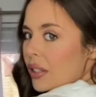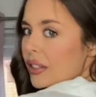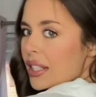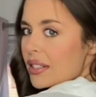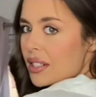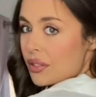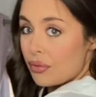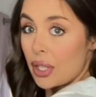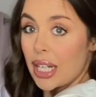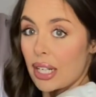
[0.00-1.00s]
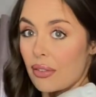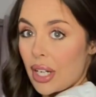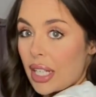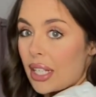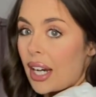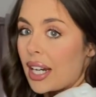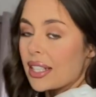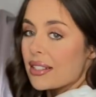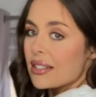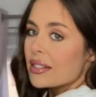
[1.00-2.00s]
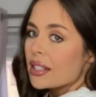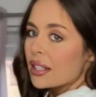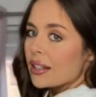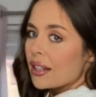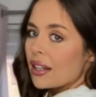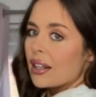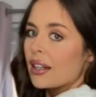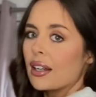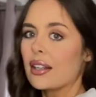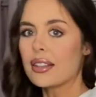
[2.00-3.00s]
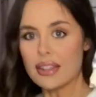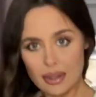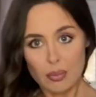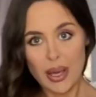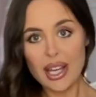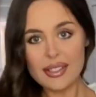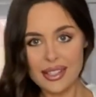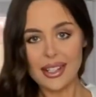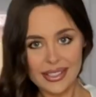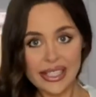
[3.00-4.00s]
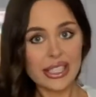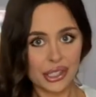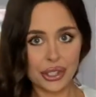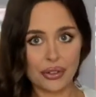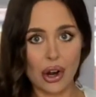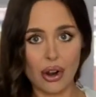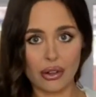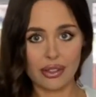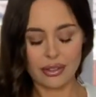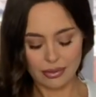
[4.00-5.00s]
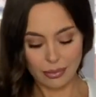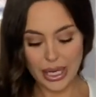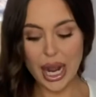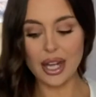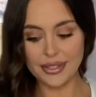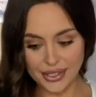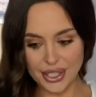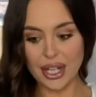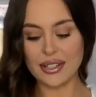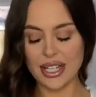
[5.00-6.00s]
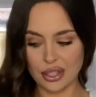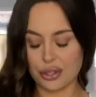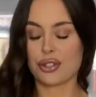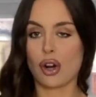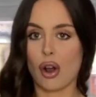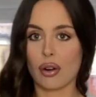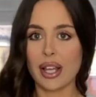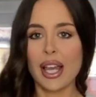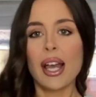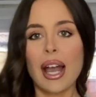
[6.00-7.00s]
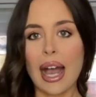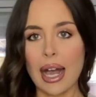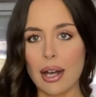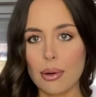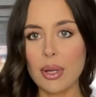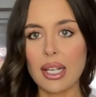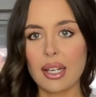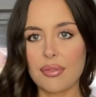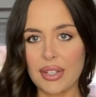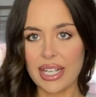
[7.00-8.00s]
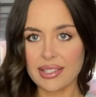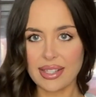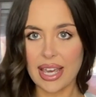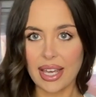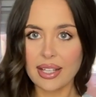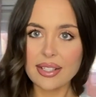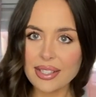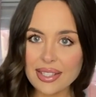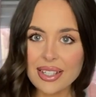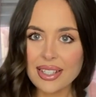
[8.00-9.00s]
This is really, really nice. We are starting strong. We are starting strong. How lovely is this?